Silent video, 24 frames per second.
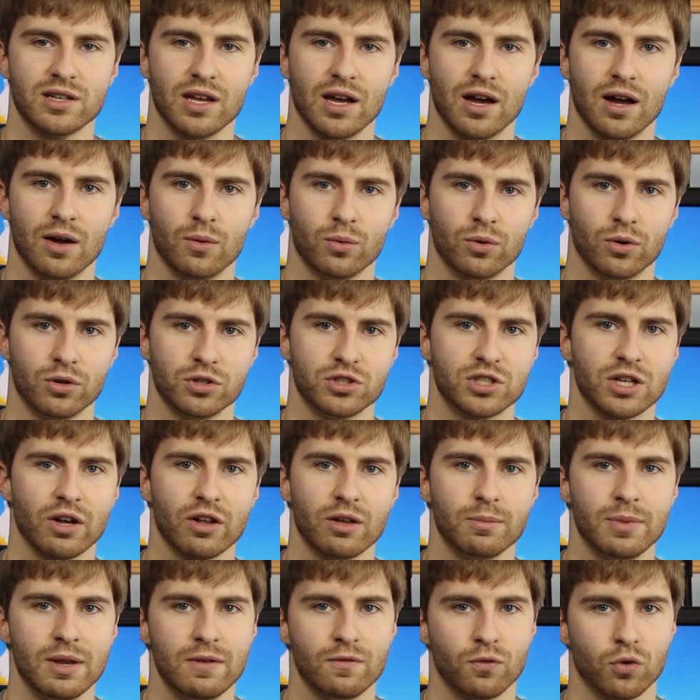Yeah, we're on
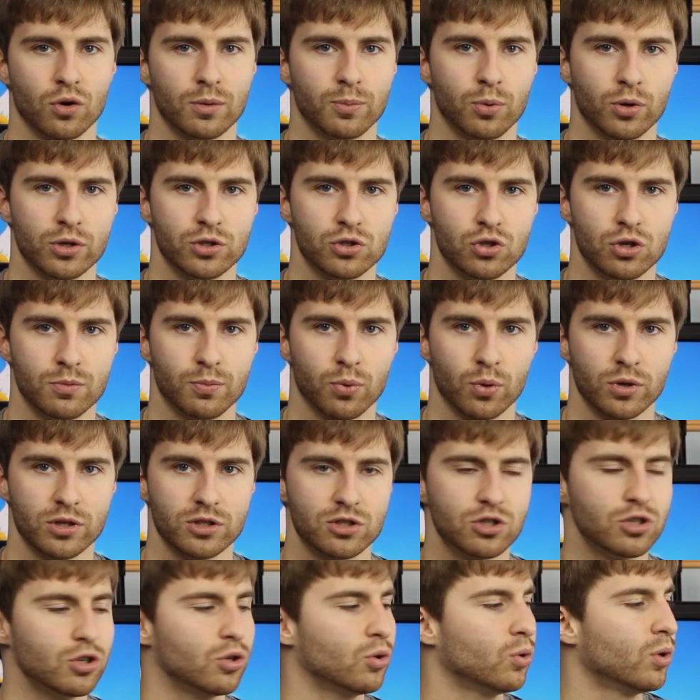Jelly Bean four point two point
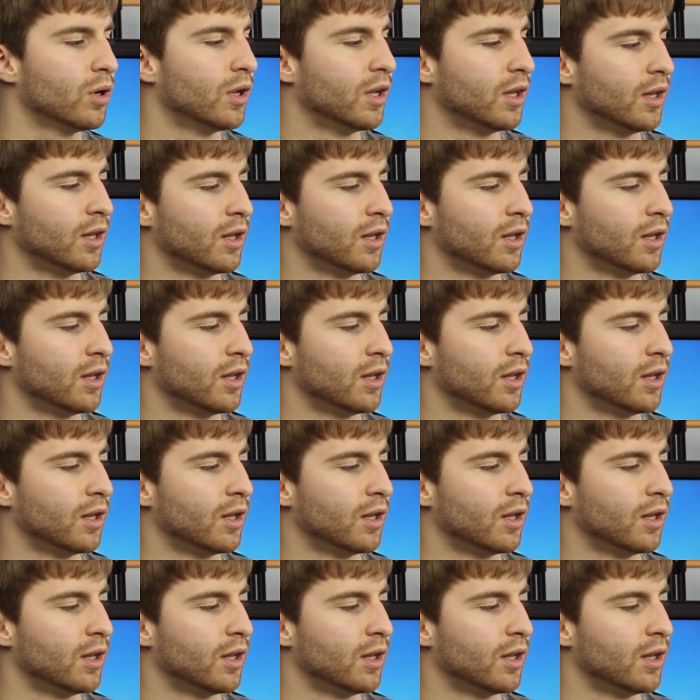two.